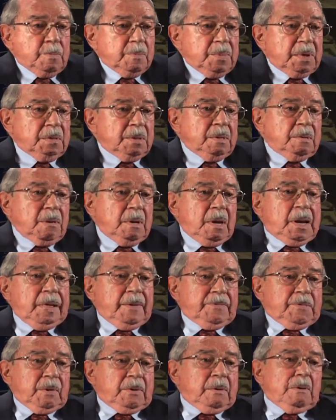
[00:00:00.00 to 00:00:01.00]
But
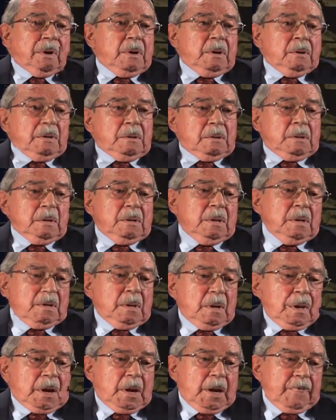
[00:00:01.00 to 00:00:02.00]
after, uh,
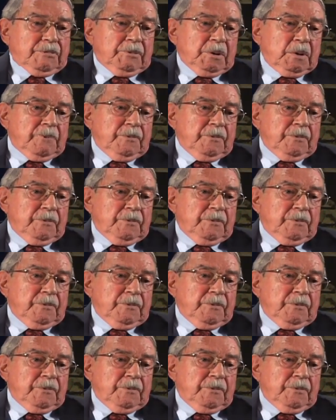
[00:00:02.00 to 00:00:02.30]
after